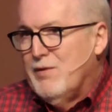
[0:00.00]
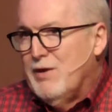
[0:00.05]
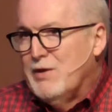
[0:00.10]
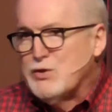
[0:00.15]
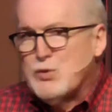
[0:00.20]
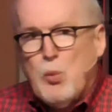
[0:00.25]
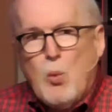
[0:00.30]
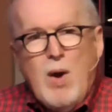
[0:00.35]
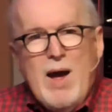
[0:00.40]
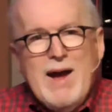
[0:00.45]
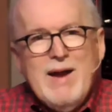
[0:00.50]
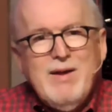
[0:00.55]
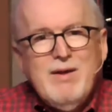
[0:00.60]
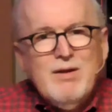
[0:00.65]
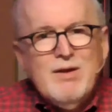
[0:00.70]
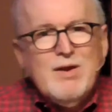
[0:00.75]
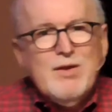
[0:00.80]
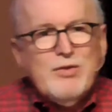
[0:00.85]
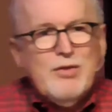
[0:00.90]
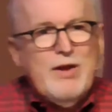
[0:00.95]
It's why
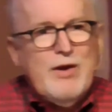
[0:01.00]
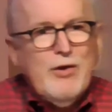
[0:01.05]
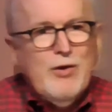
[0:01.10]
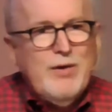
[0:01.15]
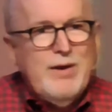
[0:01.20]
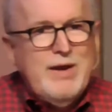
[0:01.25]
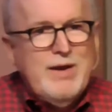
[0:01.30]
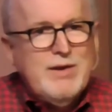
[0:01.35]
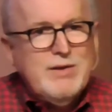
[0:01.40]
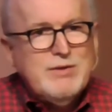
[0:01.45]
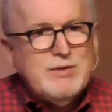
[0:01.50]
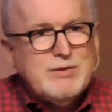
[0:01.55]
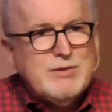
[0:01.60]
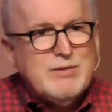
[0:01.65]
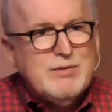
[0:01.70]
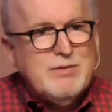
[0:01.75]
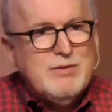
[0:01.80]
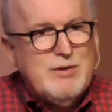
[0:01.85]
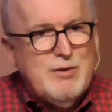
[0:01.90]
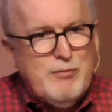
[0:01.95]
there is
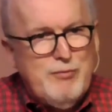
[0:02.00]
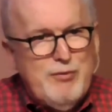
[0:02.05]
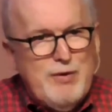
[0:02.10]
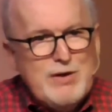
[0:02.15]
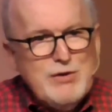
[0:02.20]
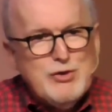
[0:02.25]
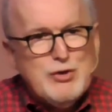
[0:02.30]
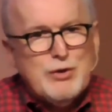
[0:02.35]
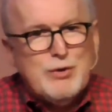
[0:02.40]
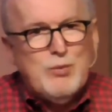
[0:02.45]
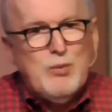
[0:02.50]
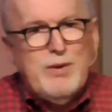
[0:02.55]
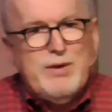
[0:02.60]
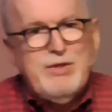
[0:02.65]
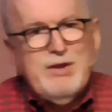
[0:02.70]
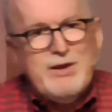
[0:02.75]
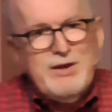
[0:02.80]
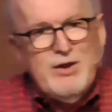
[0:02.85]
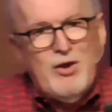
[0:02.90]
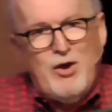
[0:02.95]
division
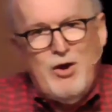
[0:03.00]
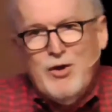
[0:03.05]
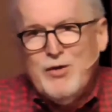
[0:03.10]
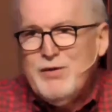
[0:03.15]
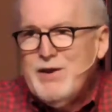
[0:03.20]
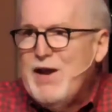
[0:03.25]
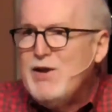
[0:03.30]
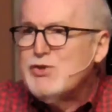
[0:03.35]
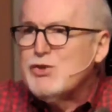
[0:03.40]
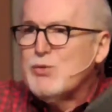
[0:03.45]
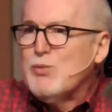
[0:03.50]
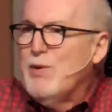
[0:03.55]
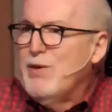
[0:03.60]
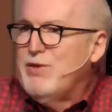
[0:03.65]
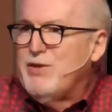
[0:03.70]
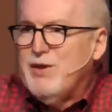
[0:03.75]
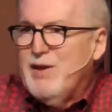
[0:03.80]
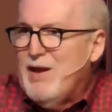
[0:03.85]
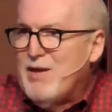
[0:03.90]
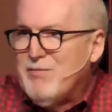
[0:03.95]
within our nation,
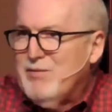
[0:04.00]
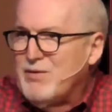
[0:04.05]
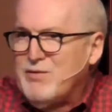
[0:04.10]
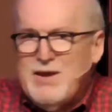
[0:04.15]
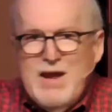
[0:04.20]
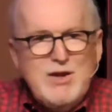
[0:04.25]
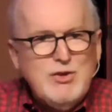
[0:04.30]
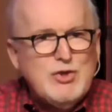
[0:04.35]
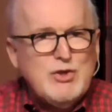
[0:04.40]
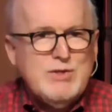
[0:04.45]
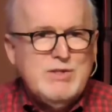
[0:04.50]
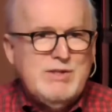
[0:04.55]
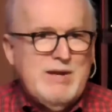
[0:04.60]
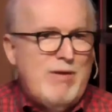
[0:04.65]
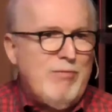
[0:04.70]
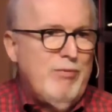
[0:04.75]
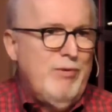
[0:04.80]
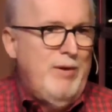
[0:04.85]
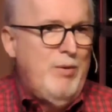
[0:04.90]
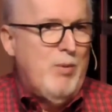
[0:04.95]
with the nations
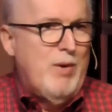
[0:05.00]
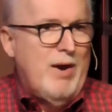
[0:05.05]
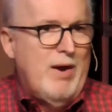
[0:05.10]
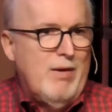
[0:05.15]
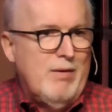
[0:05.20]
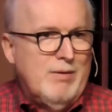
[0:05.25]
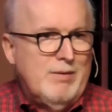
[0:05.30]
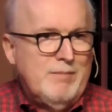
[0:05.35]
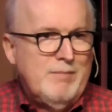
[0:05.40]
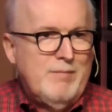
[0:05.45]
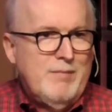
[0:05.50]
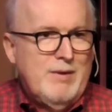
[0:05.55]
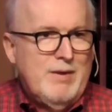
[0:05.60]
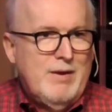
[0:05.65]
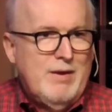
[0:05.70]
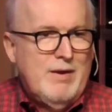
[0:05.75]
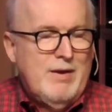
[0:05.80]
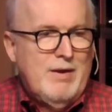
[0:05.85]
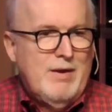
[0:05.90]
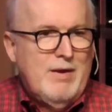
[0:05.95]
everywhere.
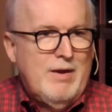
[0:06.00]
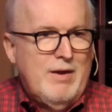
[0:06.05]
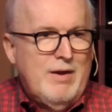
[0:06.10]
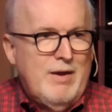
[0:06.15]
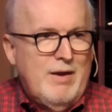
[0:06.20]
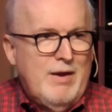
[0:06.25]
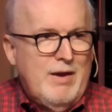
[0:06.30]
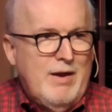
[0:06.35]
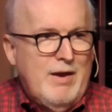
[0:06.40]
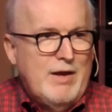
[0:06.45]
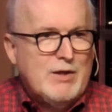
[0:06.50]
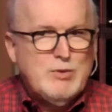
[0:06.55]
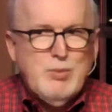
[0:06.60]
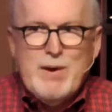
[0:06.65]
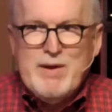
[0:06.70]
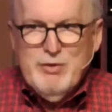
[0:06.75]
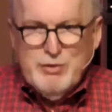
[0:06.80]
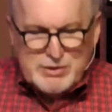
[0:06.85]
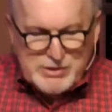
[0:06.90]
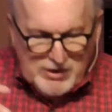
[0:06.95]
It's
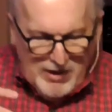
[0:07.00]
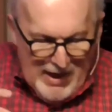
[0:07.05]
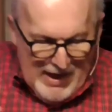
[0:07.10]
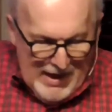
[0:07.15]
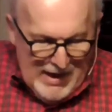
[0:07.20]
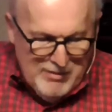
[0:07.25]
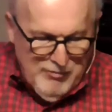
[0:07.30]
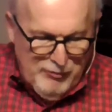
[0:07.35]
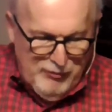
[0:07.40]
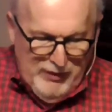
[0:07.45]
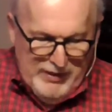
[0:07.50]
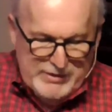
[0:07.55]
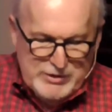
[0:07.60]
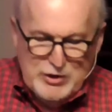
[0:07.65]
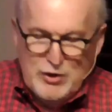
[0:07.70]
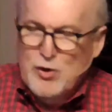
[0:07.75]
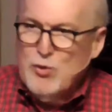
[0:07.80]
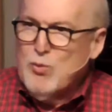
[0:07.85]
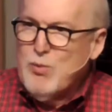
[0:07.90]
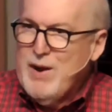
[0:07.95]
why there's
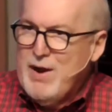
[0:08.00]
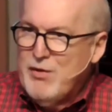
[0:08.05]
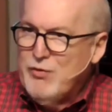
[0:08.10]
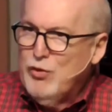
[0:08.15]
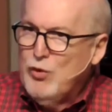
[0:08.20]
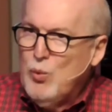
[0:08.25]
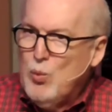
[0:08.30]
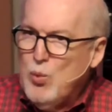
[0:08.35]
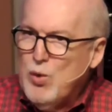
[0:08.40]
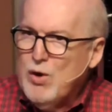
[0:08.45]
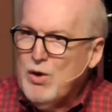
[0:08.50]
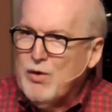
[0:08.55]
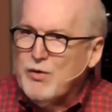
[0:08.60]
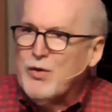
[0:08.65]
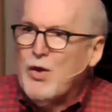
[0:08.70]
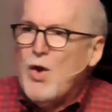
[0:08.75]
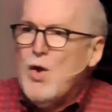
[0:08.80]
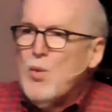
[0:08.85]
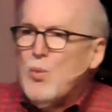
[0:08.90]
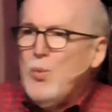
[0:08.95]
conflict around the
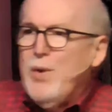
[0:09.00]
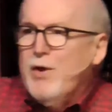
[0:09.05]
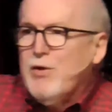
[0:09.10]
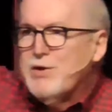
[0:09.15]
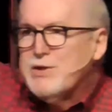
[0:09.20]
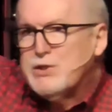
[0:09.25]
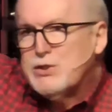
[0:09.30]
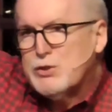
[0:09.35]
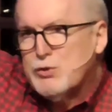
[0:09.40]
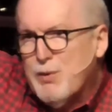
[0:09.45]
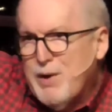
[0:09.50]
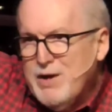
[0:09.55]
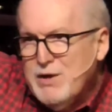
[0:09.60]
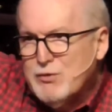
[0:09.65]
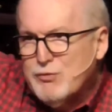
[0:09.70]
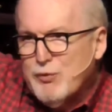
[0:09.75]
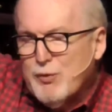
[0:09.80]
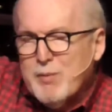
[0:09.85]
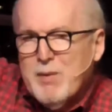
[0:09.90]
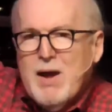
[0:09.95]
world. We are
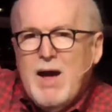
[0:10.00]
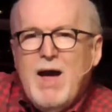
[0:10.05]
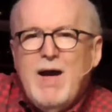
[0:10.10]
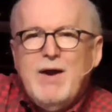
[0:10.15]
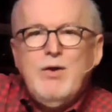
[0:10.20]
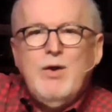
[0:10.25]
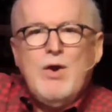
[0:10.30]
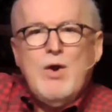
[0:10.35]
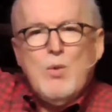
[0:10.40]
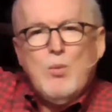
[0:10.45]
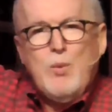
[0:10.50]
estranged from God.